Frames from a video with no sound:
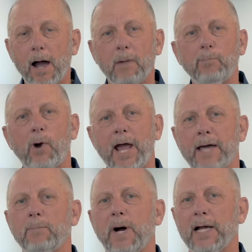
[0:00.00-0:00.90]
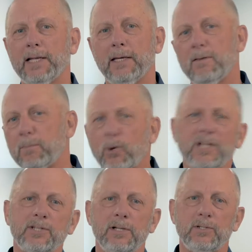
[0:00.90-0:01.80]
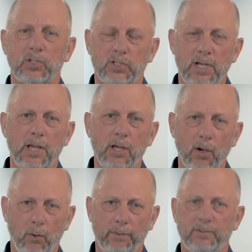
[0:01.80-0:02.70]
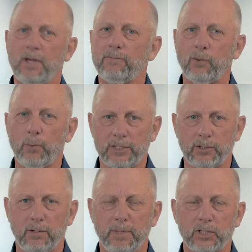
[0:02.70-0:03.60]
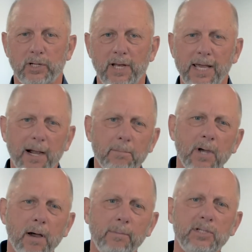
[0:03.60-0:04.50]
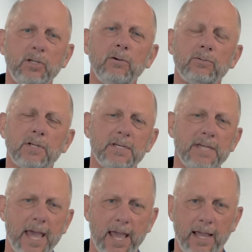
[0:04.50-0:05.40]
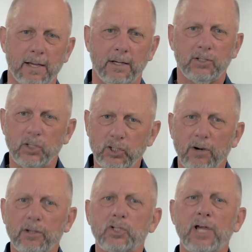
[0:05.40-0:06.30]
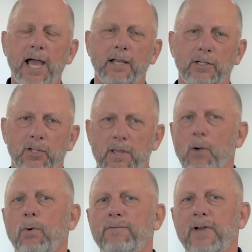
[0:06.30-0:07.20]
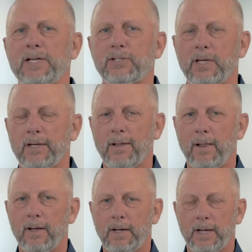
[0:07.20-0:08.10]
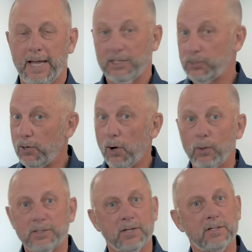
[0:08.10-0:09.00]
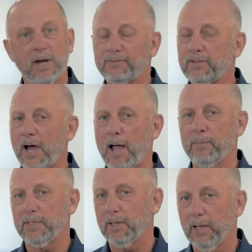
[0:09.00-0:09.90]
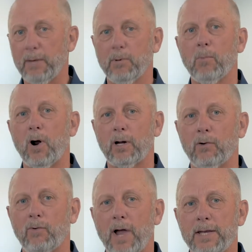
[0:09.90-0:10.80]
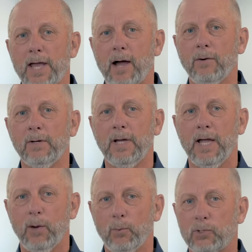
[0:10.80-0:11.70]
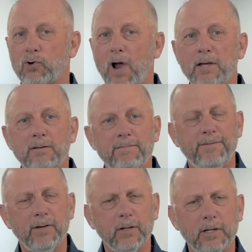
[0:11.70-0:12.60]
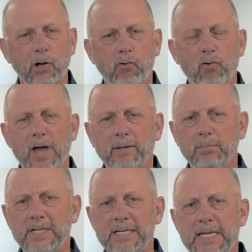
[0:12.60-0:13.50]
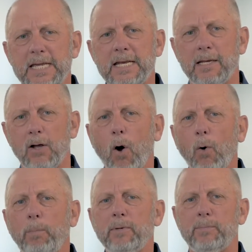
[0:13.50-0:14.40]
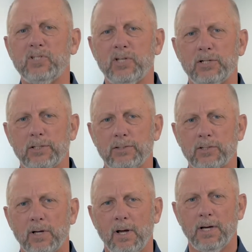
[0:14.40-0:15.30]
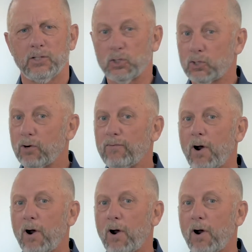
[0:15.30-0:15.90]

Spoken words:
I'm Brad Miley, the President and CEO of Denver Rescue Mission, and I'm coming to you today to share a challenge that we're facing. As you know, it's a tough time in the labor market right now, and we're trying to fill incredibly needed open positions to serve